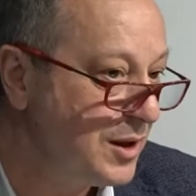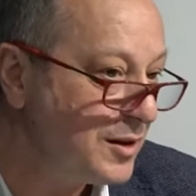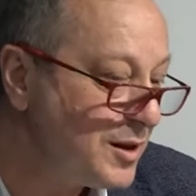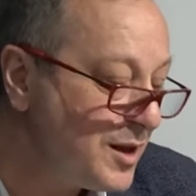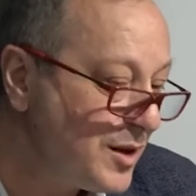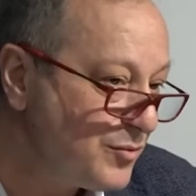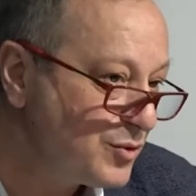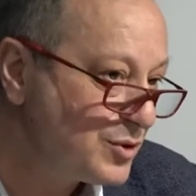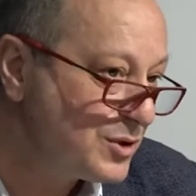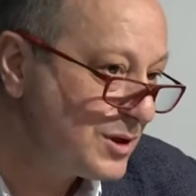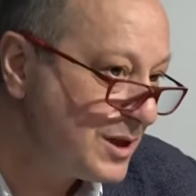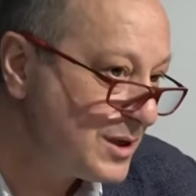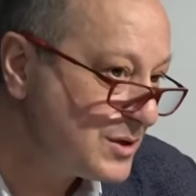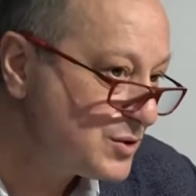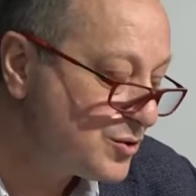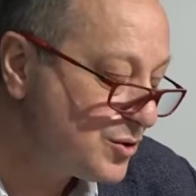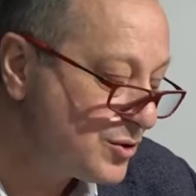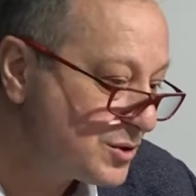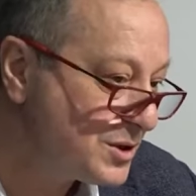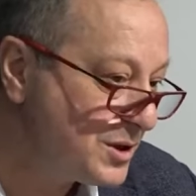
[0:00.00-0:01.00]

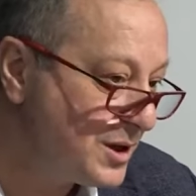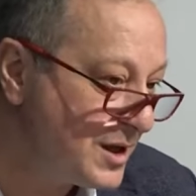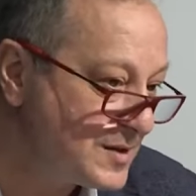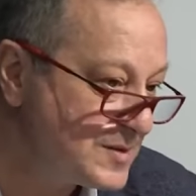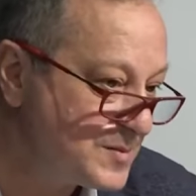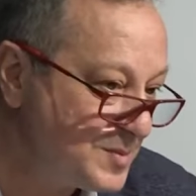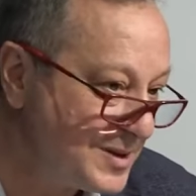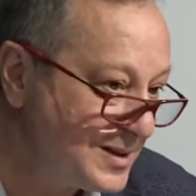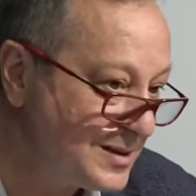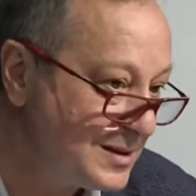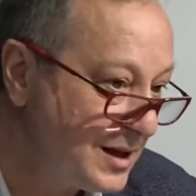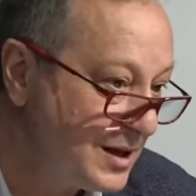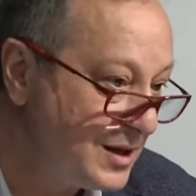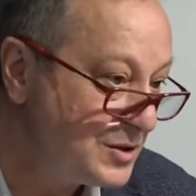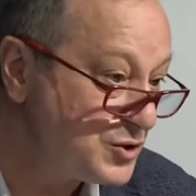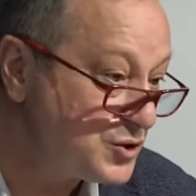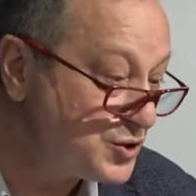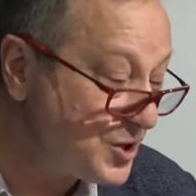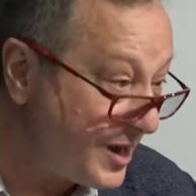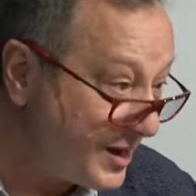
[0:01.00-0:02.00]
Nevertheless, Turkey has
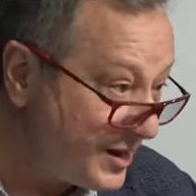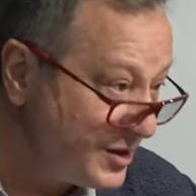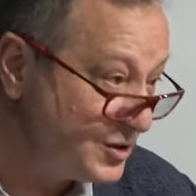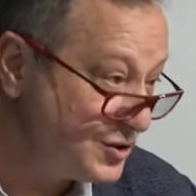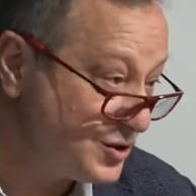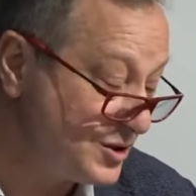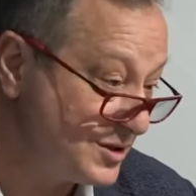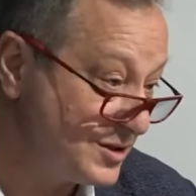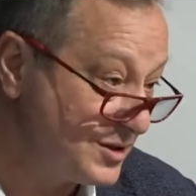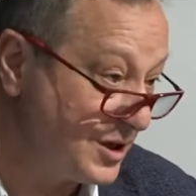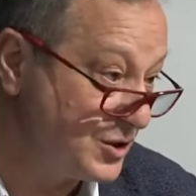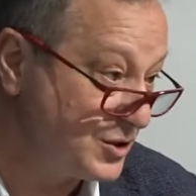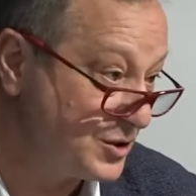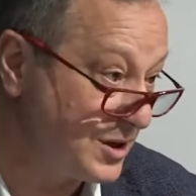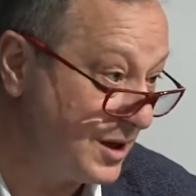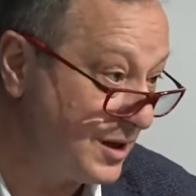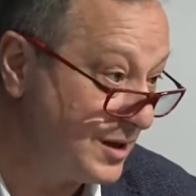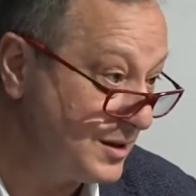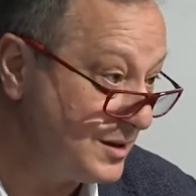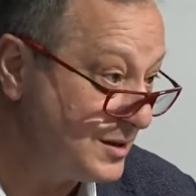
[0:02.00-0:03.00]
been challenging
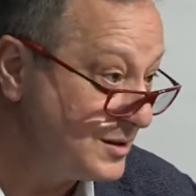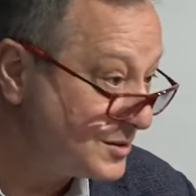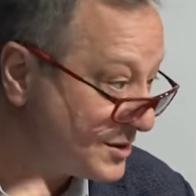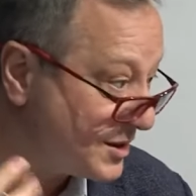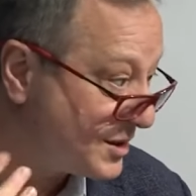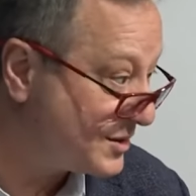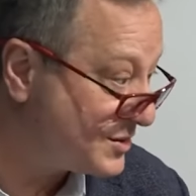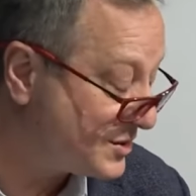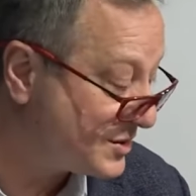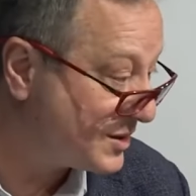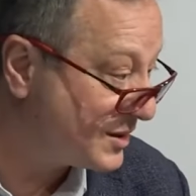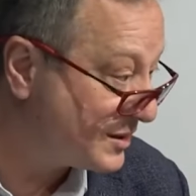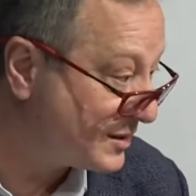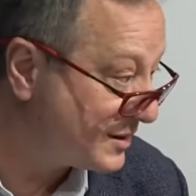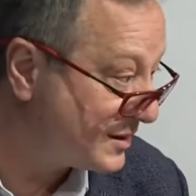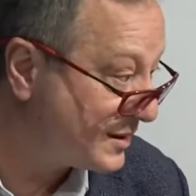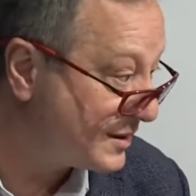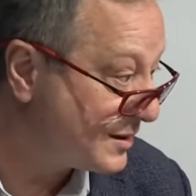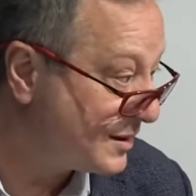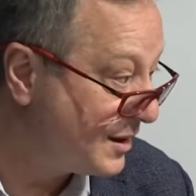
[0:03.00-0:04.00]
Russia,
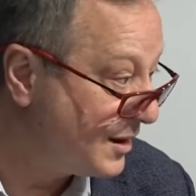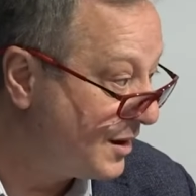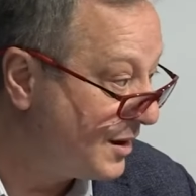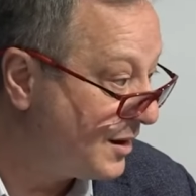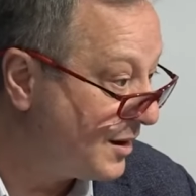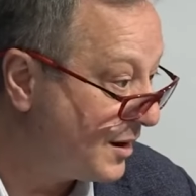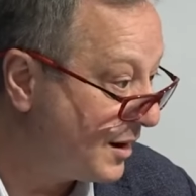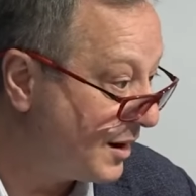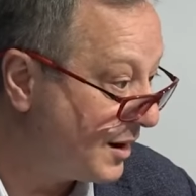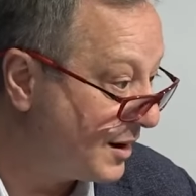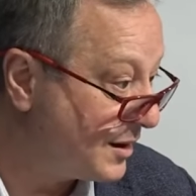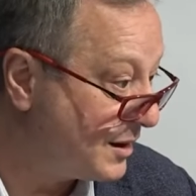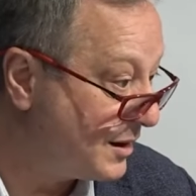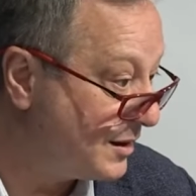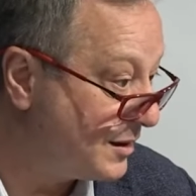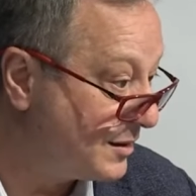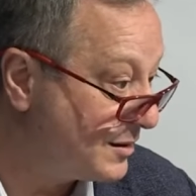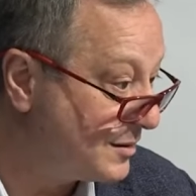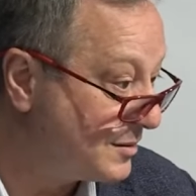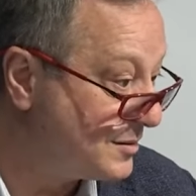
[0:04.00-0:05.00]
interestingly,
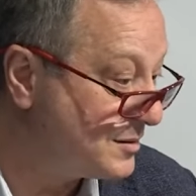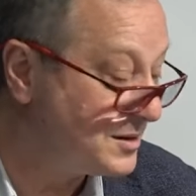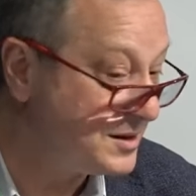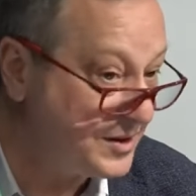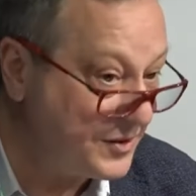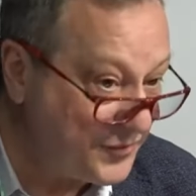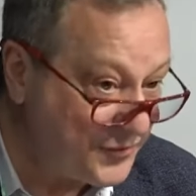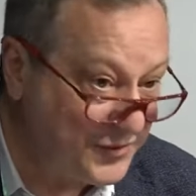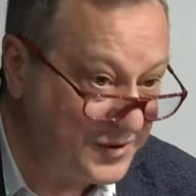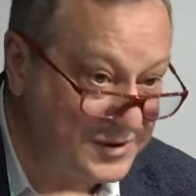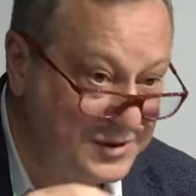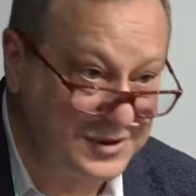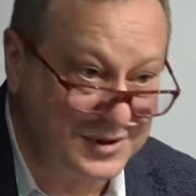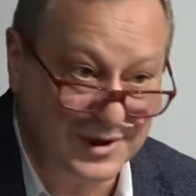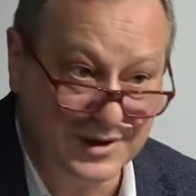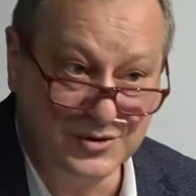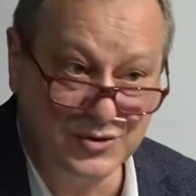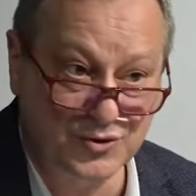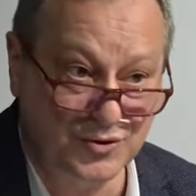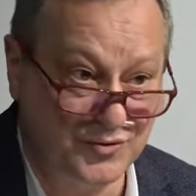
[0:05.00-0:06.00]
in different
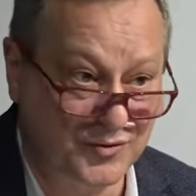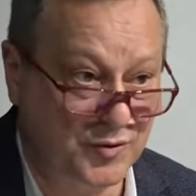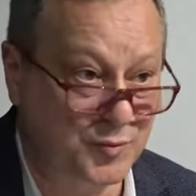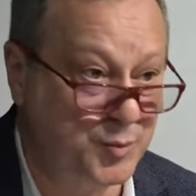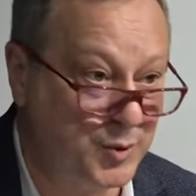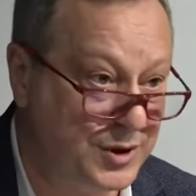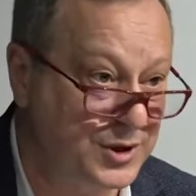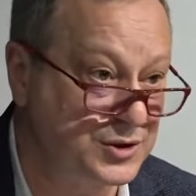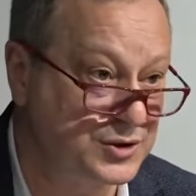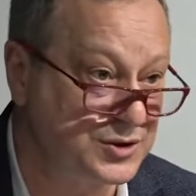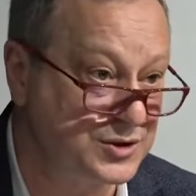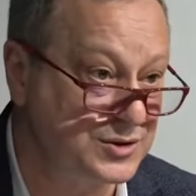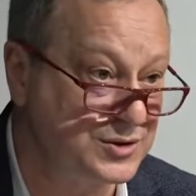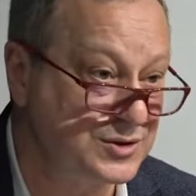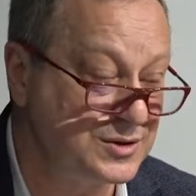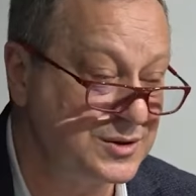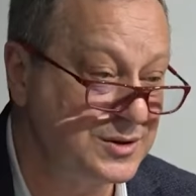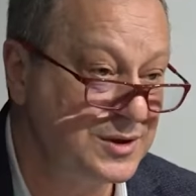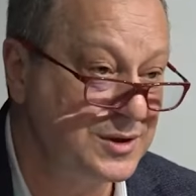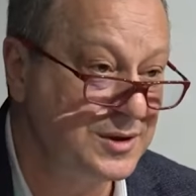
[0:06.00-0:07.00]
theater of operations.